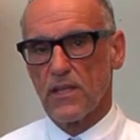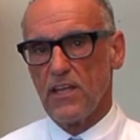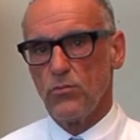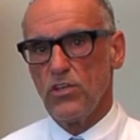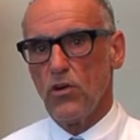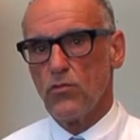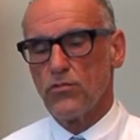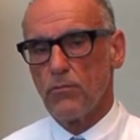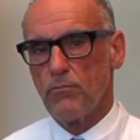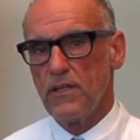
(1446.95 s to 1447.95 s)
and we know
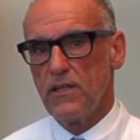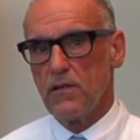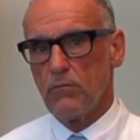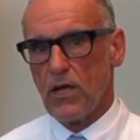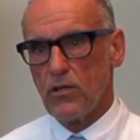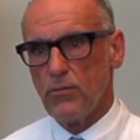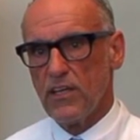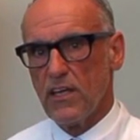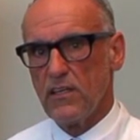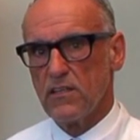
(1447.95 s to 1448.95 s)
from
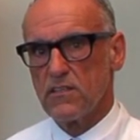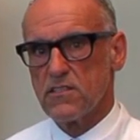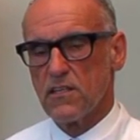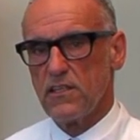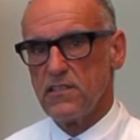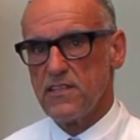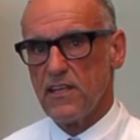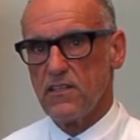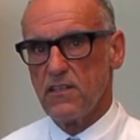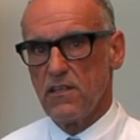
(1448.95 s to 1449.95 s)
biomechanical studies
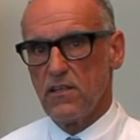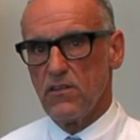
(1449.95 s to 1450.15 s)
that